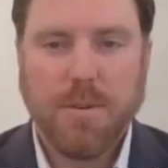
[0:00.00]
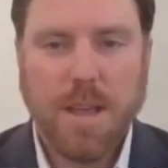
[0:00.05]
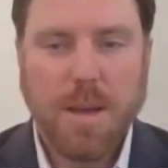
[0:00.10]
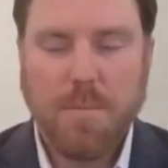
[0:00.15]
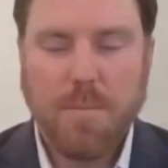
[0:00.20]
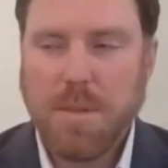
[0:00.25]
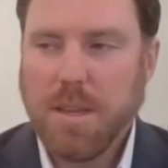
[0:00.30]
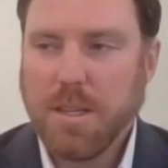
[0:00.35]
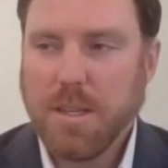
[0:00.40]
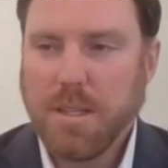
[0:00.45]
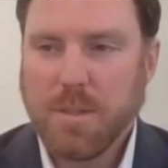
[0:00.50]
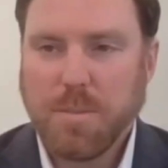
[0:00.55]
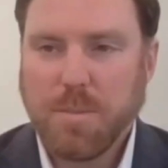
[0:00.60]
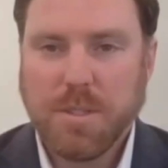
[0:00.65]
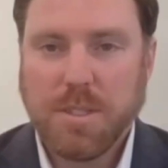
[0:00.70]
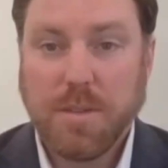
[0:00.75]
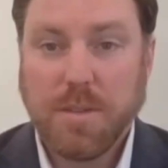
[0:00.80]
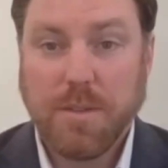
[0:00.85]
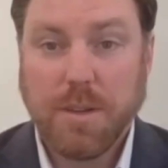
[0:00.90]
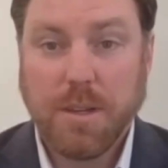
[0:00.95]
on that, meeting
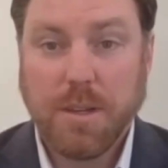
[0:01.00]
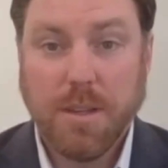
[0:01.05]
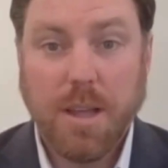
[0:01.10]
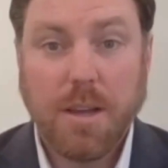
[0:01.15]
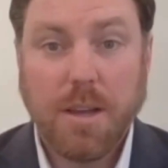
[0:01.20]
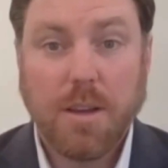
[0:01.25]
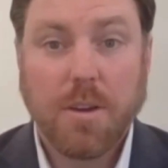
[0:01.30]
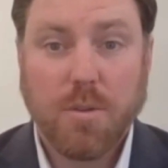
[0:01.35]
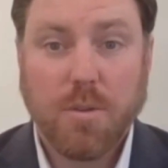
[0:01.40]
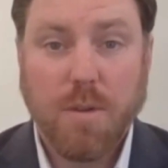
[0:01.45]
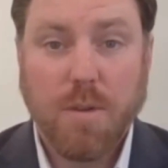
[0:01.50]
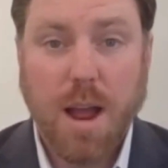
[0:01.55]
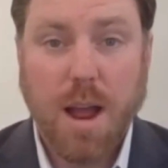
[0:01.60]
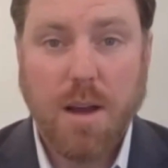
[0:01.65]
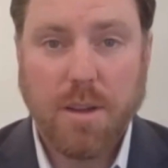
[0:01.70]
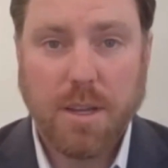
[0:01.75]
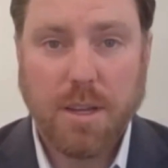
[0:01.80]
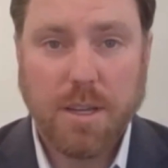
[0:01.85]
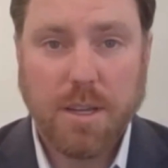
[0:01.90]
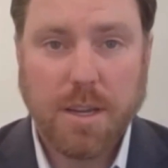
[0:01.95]
specifically like
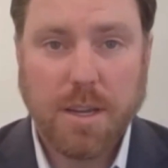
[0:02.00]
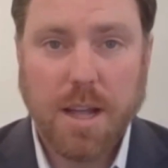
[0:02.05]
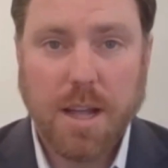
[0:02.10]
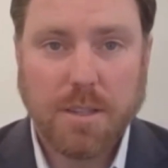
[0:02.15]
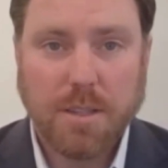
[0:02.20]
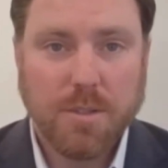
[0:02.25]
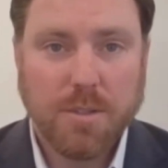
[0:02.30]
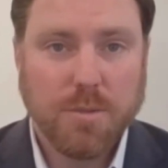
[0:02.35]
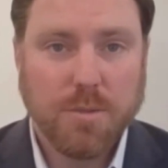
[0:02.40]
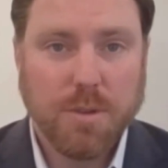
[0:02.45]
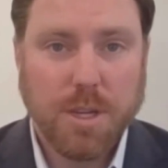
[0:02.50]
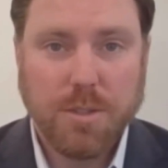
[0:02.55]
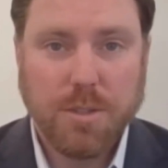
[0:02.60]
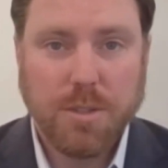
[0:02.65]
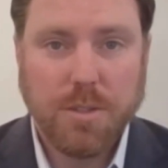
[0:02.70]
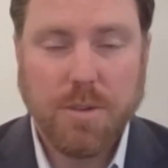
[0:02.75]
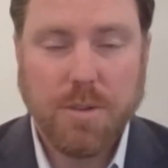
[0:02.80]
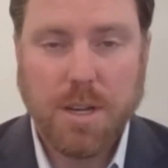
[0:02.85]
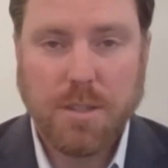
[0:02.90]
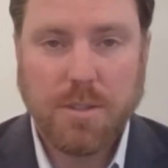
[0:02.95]
crowding and
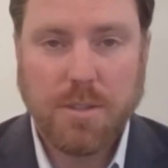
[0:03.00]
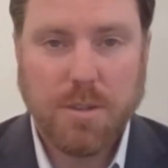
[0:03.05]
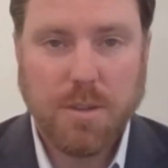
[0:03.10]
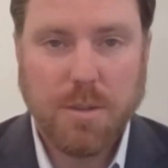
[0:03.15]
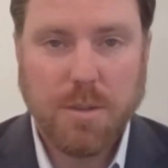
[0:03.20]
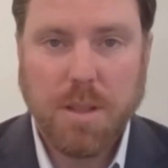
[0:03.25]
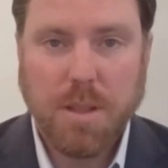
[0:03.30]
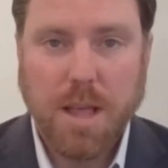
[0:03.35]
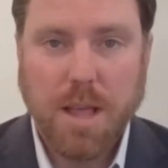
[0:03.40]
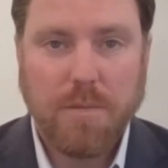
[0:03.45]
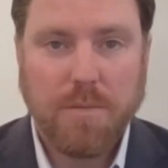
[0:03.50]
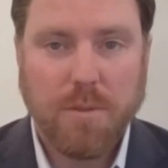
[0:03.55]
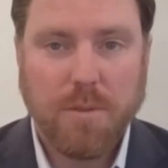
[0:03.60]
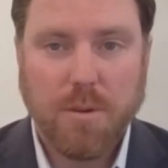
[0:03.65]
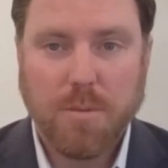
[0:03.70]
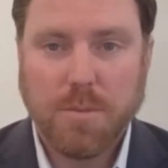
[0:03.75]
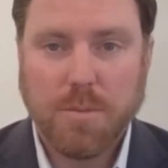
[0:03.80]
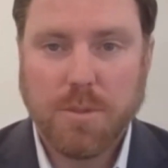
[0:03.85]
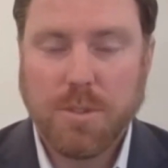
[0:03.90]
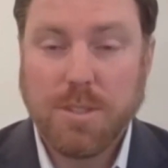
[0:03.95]
concentration, right? So the
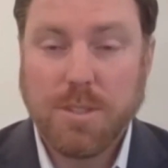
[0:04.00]
platform's